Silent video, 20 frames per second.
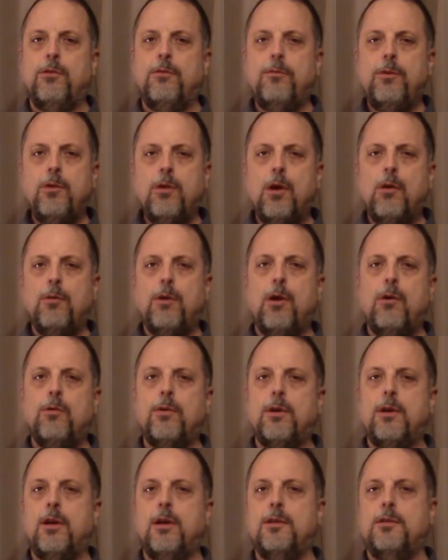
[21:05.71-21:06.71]
If you don't own
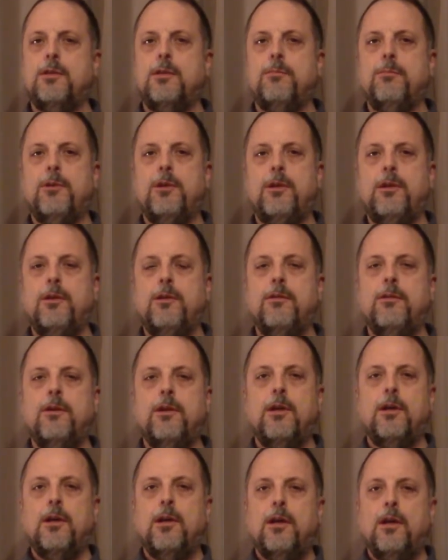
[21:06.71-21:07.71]
a custom cue,
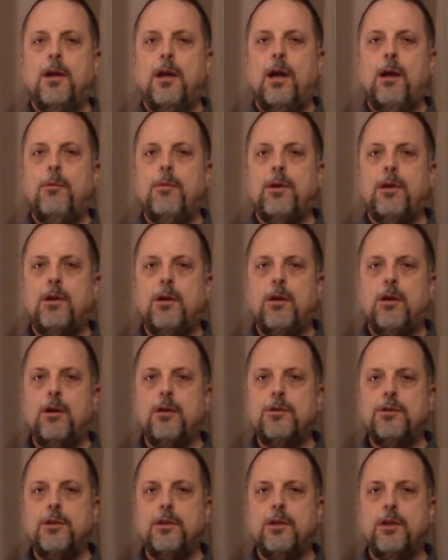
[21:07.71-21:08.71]
I would
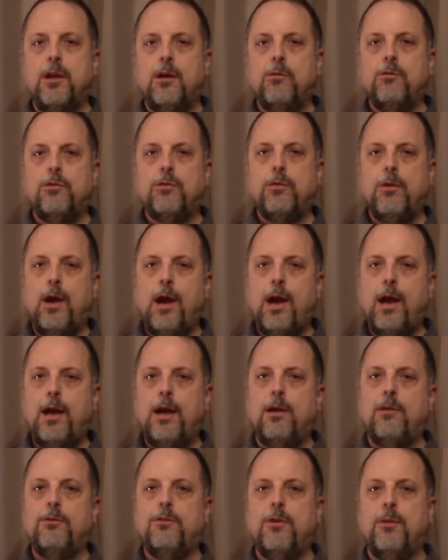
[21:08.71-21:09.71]
encourage you to go try
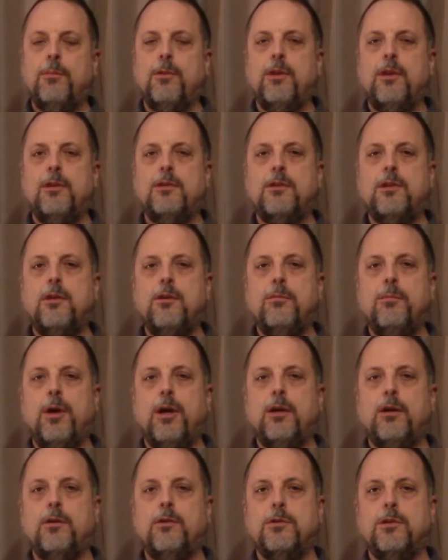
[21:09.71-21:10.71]
out some of these
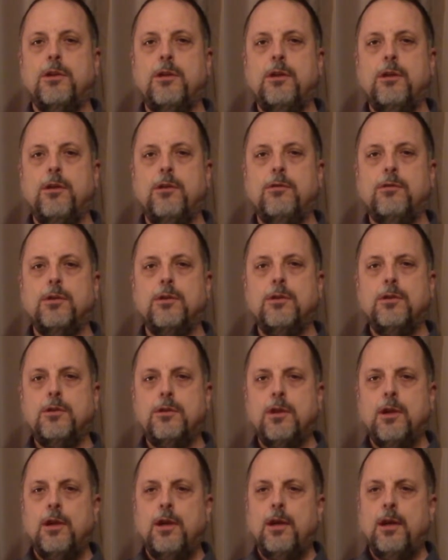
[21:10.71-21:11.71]
CueMakers cues and
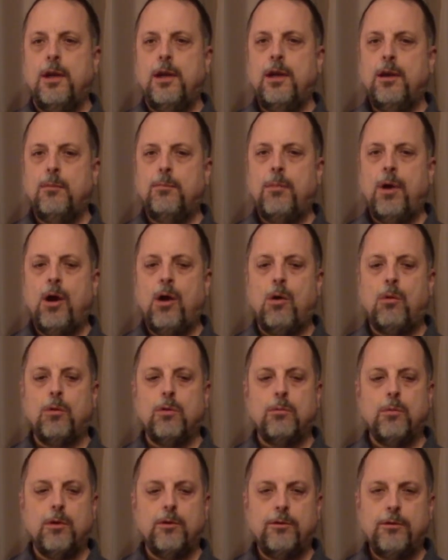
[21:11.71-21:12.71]
just hit a ball with
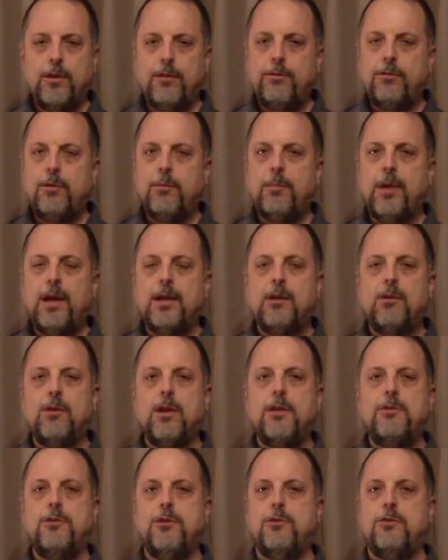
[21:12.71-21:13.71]
one. See if somebody will
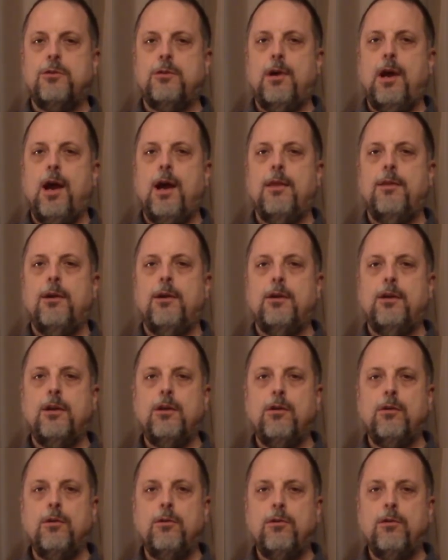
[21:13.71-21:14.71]
let you try their
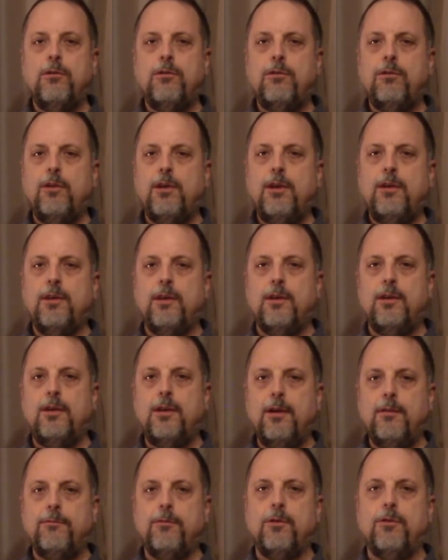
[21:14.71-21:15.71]
cue and just see the
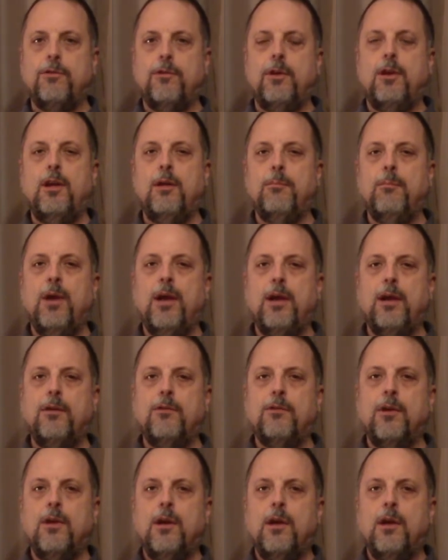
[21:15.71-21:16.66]
difference that it makes.